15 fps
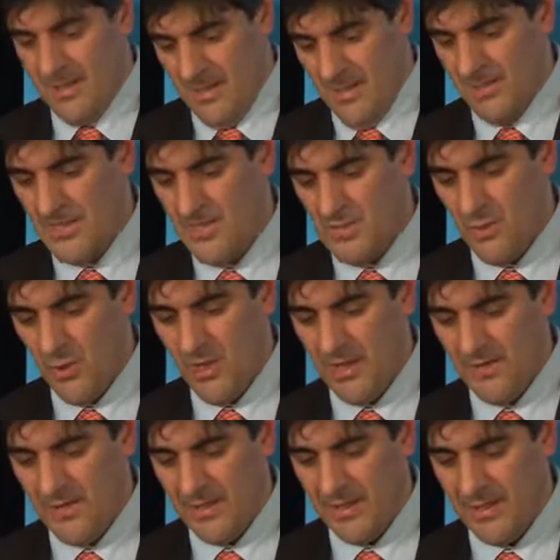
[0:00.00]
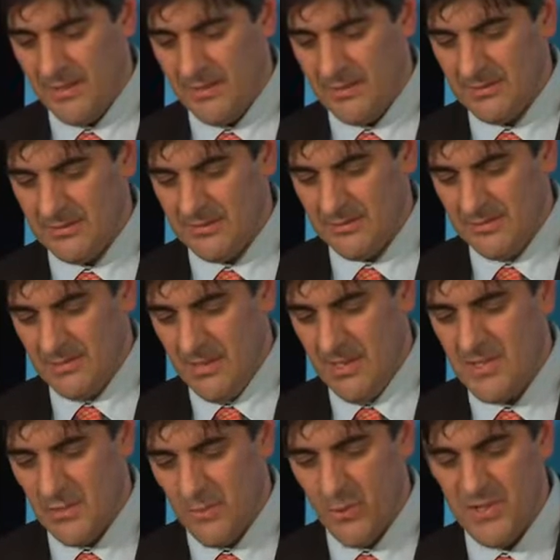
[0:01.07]
And this is why I think,
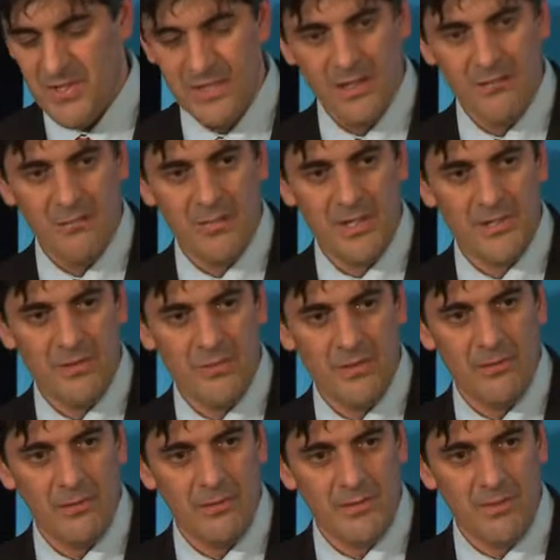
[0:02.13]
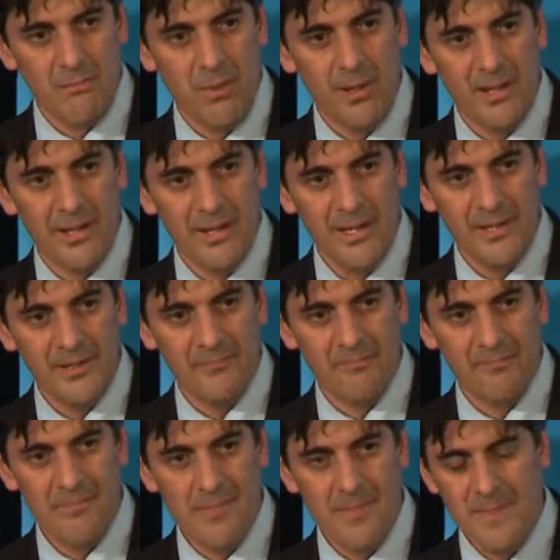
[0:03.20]
as we watch the information revolution play out,
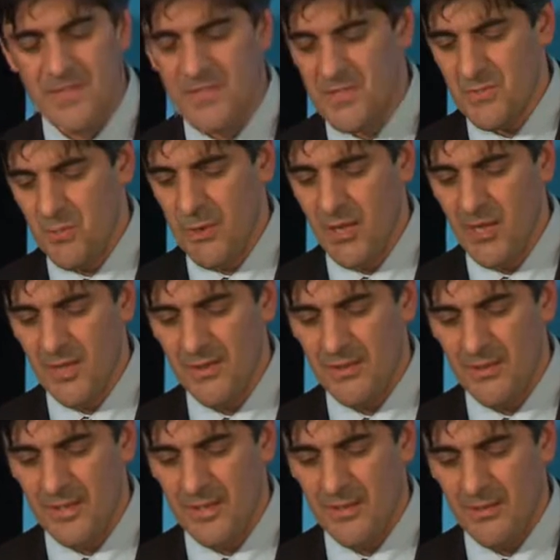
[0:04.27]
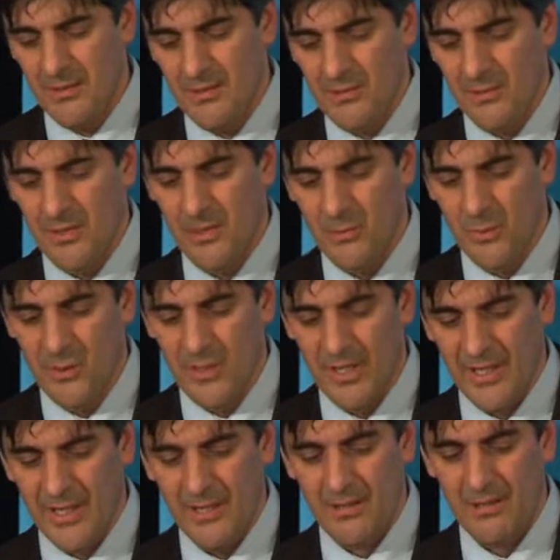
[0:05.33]
this is why I think you need to work
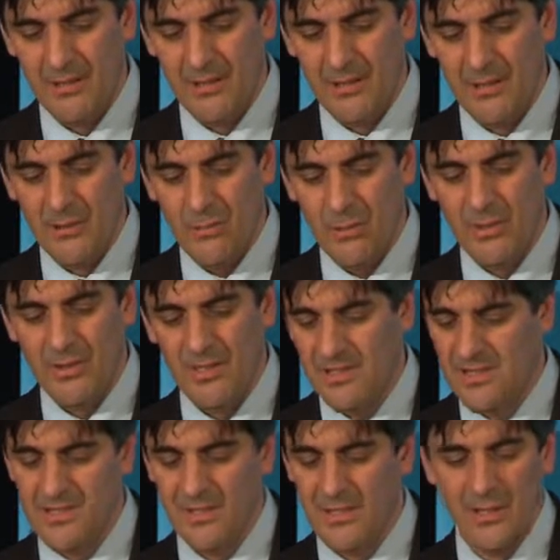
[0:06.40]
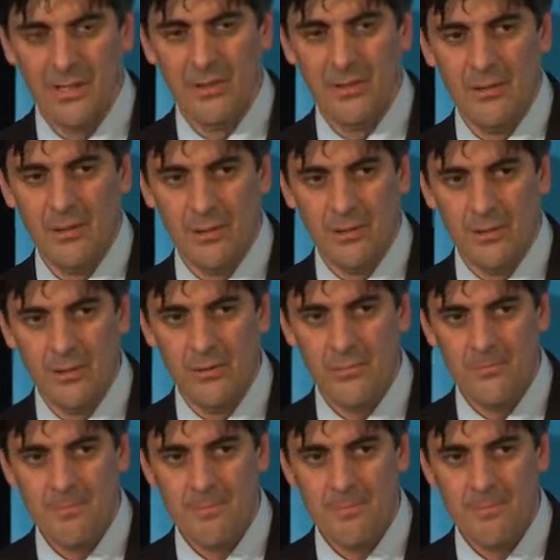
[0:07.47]
out what it is that only you can do.